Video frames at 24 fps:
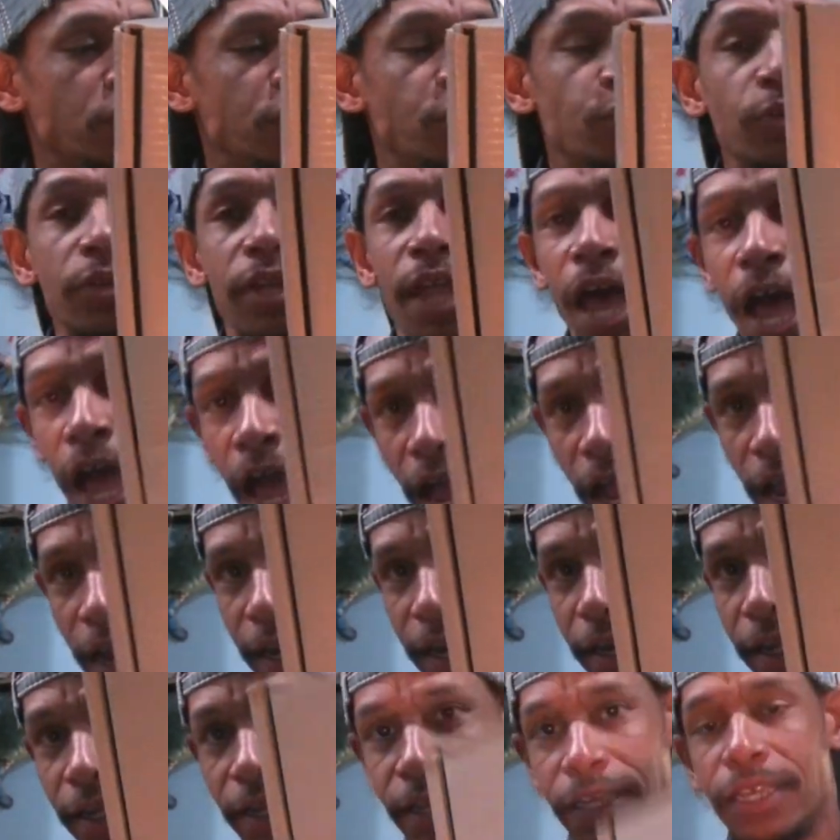July
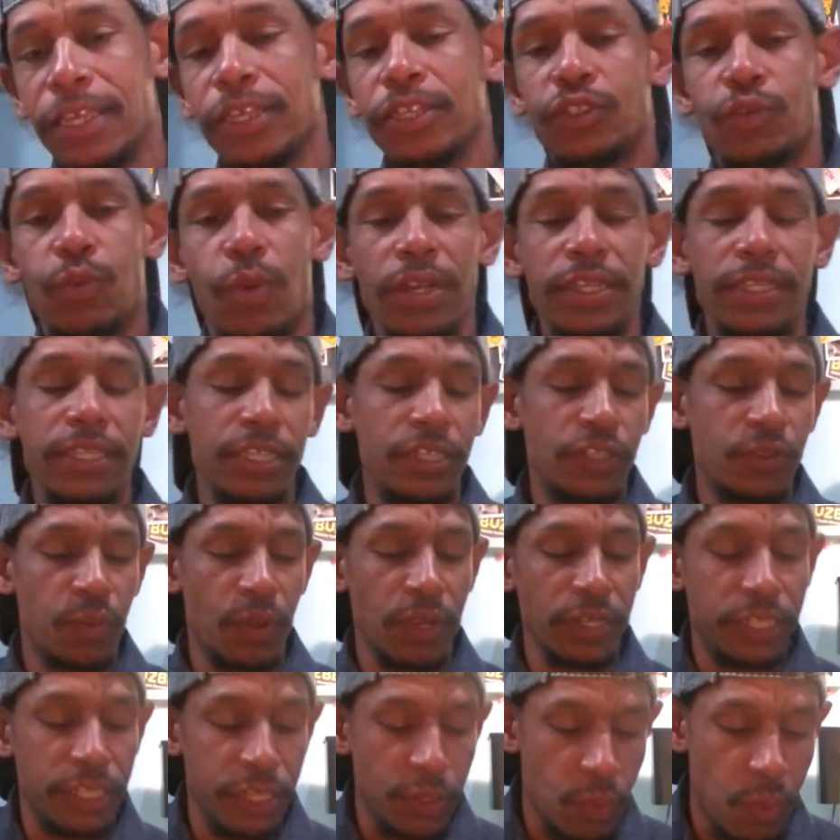
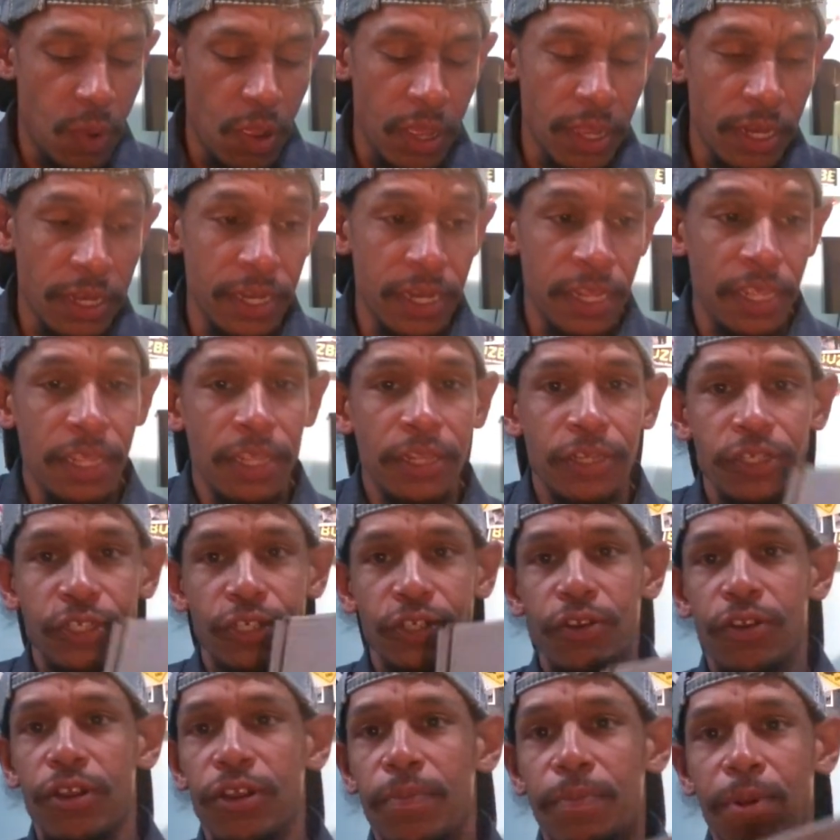2021.
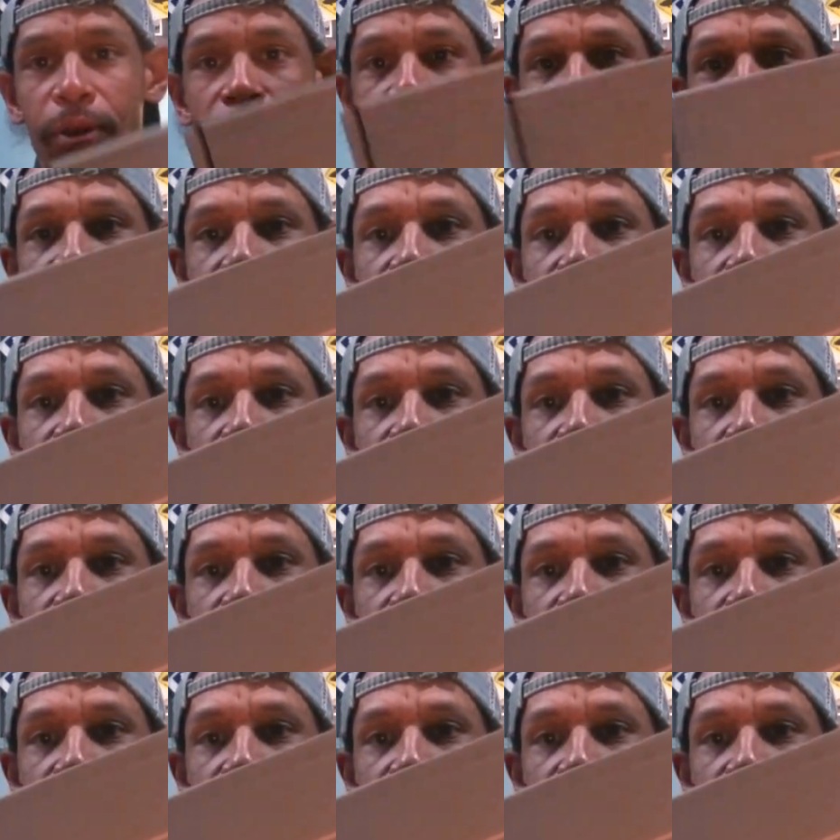Showed up on my